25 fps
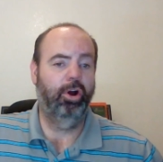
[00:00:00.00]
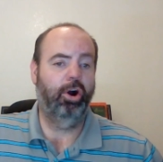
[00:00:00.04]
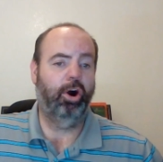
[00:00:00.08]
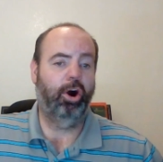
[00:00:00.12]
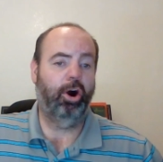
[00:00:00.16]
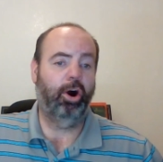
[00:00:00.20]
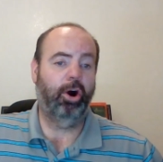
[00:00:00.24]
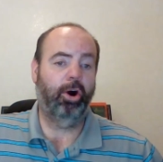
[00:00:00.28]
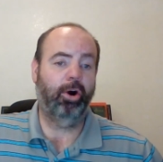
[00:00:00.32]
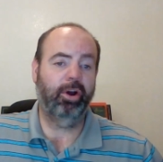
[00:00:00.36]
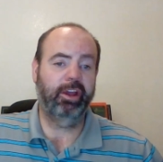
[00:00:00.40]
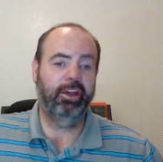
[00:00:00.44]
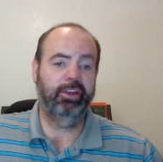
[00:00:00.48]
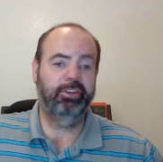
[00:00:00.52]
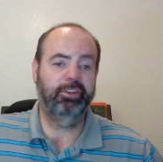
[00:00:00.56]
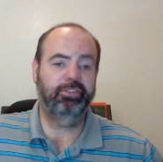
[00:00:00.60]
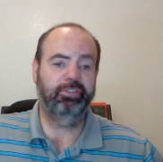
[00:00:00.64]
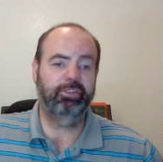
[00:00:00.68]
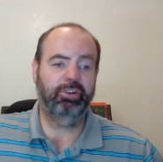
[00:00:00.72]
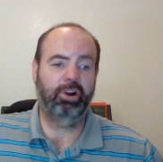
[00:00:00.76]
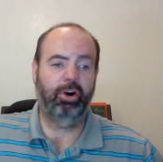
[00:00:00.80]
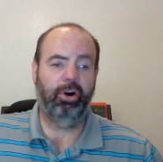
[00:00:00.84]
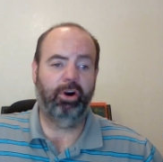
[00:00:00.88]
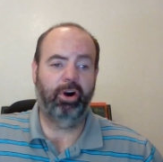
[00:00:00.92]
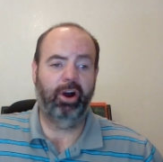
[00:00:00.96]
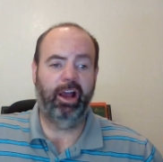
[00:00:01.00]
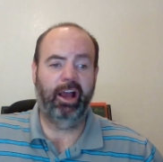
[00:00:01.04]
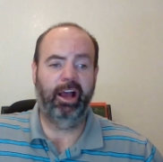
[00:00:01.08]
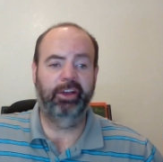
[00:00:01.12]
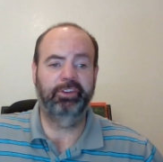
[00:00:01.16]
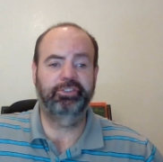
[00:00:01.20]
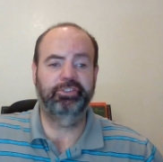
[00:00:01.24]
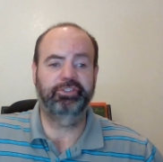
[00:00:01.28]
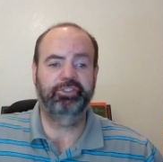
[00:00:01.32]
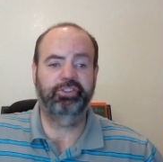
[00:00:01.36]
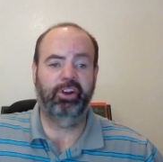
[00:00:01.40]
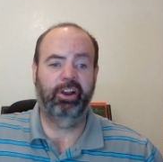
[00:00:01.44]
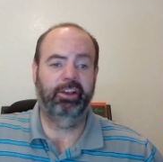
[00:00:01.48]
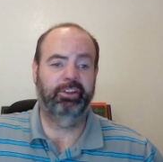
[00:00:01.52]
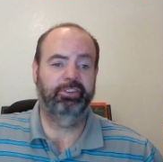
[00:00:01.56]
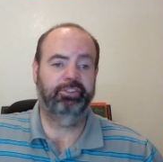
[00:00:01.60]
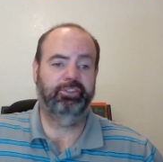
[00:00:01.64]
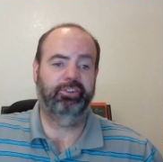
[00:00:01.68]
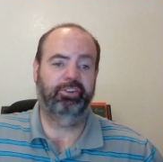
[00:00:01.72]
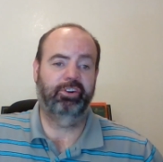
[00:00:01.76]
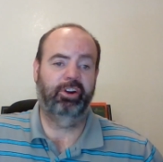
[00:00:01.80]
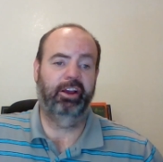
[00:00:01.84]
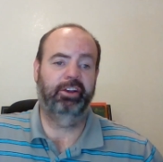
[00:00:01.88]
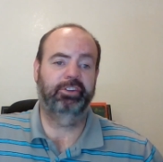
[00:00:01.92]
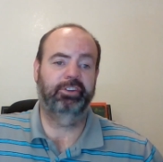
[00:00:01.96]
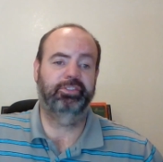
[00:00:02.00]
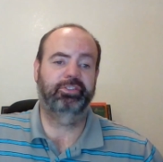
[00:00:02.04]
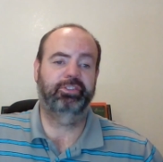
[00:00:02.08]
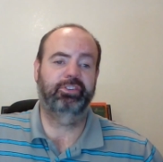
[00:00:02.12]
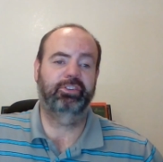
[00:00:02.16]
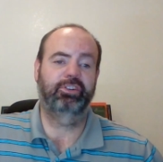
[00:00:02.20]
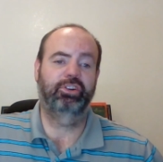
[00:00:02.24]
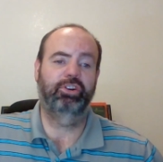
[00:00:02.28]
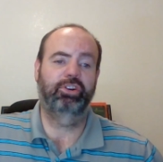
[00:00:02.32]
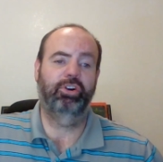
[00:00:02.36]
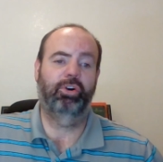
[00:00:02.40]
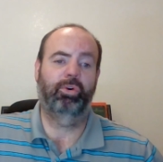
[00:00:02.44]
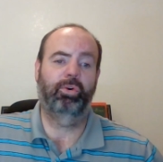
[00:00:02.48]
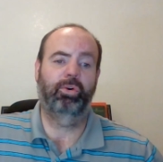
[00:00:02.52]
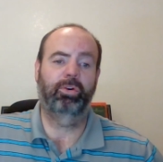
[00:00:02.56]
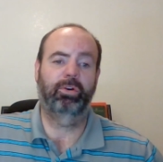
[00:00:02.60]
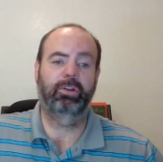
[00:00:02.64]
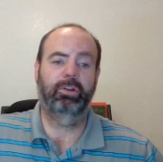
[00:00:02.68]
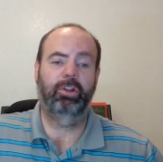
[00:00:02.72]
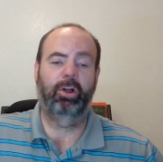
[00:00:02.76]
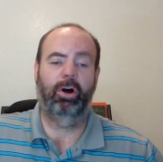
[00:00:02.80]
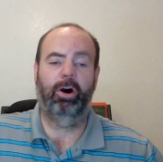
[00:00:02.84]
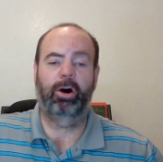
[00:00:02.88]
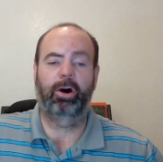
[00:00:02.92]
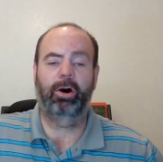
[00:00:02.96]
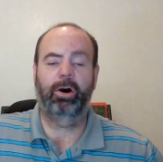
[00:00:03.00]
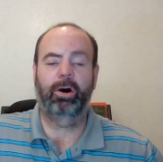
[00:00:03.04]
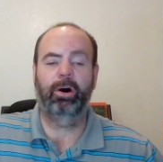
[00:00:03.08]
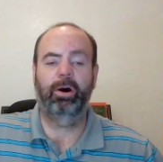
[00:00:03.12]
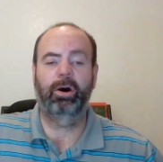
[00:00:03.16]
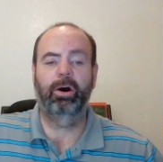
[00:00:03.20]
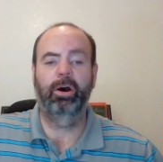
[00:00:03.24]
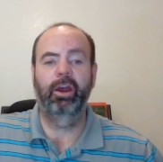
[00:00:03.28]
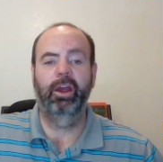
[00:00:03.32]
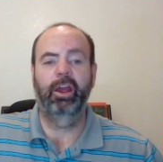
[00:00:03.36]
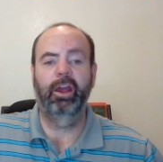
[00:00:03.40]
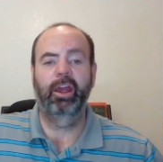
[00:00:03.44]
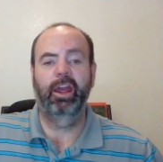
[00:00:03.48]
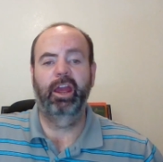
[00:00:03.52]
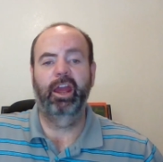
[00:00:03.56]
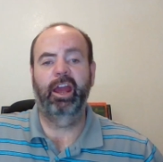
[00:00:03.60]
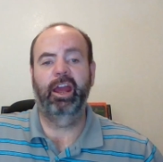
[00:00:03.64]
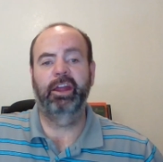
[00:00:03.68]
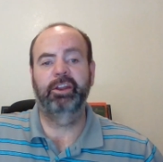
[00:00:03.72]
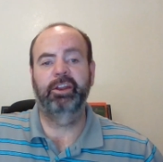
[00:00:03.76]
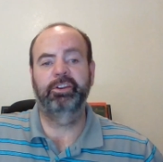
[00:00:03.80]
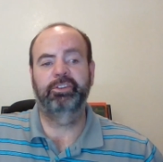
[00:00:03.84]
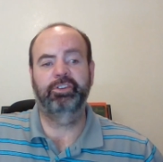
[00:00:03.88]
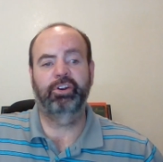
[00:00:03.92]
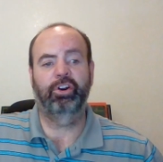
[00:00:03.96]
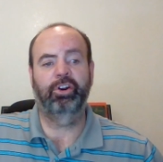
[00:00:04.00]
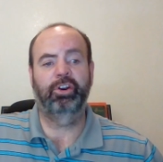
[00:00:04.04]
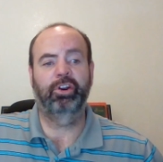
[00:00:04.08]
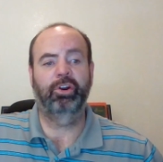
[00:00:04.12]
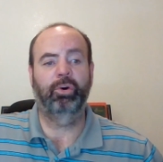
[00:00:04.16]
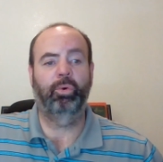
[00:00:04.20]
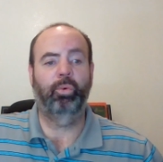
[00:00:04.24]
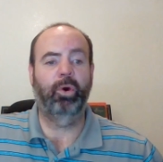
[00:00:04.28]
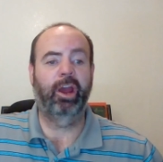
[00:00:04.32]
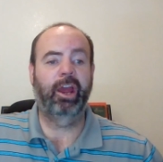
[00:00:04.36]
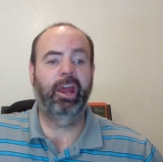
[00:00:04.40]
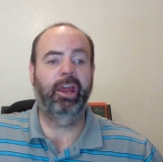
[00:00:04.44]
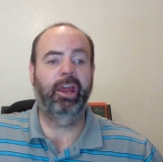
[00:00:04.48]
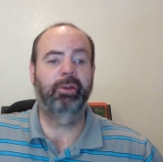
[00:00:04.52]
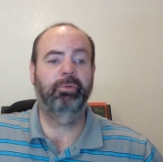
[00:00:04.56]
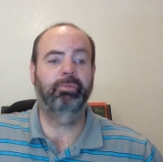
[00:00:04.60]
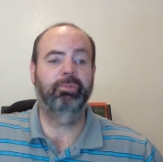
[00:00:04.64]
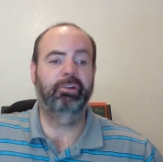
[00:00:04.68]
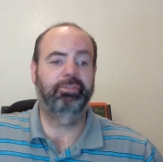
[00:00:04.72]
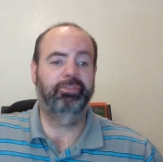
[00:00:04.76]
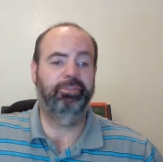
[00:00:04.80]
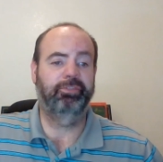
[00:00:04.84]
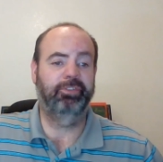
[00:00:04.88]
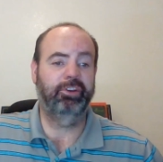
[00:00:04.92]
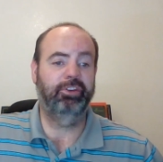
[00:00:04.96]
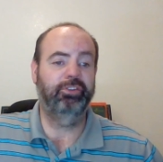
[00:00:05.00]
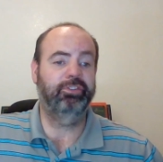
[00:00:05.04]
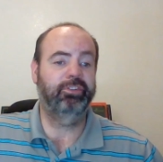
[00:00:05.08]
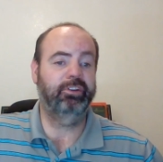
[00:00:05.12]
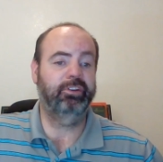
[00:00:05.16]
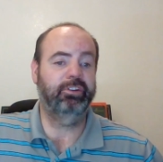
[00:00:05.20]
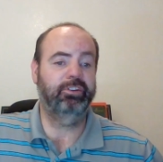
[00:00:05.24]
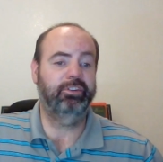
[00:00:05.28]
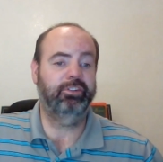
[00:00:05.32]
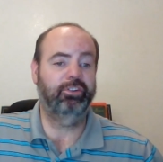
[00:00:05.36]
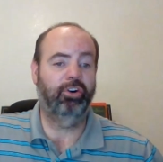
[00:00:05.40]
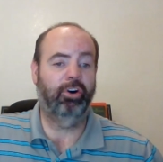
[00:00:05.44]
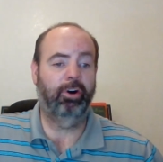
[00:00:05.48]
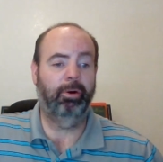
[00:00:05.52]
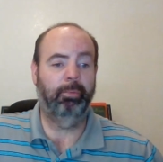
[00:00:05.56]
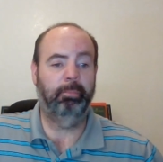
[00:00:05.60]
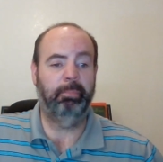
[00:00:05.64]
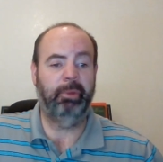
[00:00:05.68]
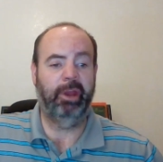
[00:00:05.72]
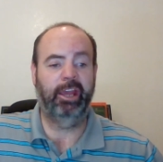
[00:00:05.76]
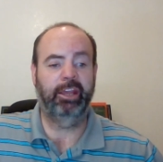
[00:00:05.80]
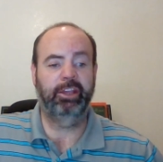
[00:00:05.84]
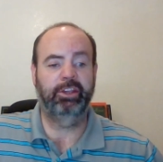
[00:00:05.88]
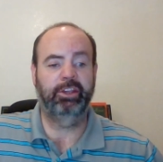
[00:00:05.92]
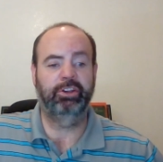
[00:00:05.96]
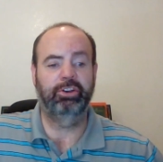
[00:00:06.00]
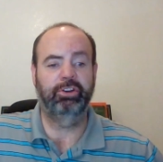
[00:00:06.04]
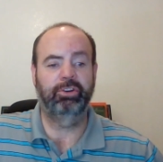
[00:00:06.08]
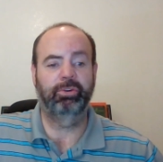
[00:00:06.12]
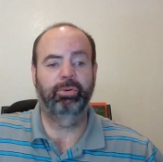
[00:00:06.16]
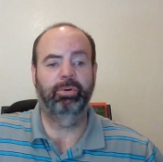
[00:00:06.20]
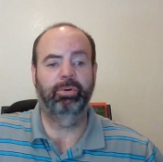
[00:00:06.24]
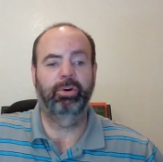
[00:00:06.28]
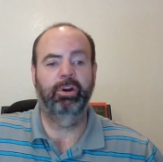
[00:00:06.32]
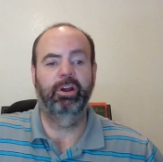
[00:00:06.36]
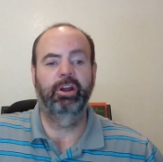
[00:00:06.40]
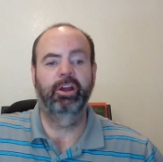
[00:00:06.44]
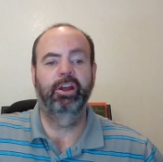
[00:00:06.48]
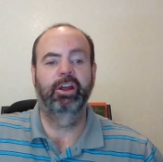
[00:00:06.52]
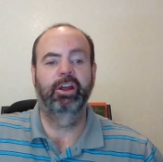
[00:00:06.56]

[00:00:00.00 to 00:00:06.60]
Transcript: All Israel has transgressed your law and turned away, refusing to obey you.